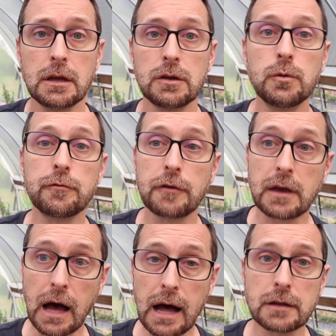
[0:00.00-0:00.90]
You've
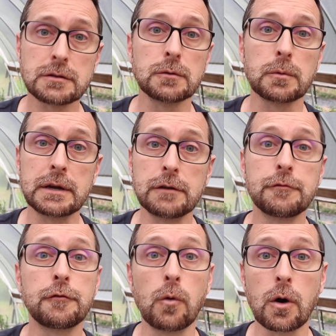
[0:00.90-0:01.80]
got to
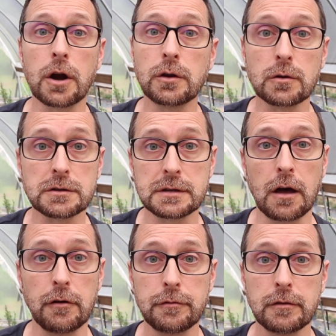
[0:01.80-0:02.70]
read for
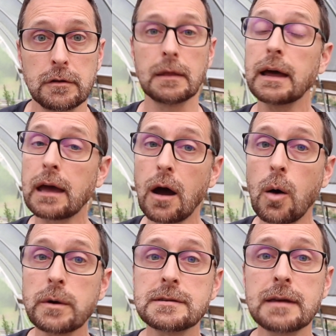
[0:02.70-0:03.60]
yourself. Like I
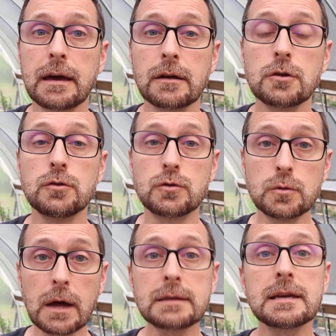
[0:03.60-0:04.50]
always say,
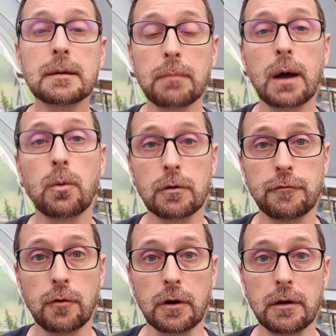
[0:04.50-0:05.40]
do not take my
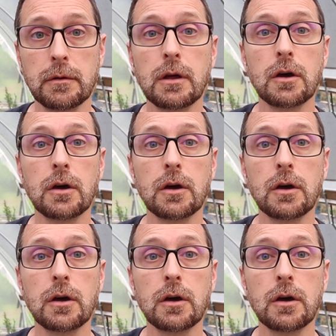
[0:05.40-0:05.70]
word for it.